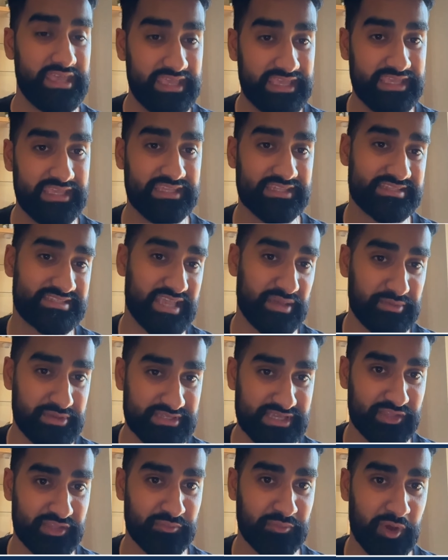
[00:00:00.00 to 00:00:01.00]
in
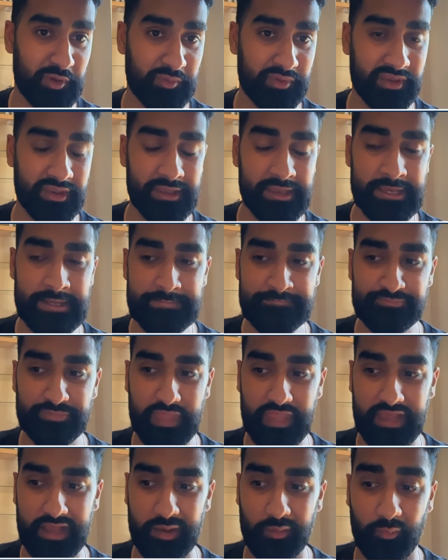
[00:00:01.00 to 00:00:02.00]
semis at the moment.
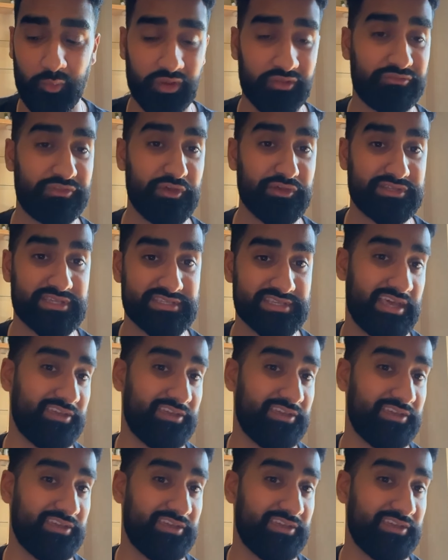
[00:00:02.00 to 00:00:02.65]
One of those is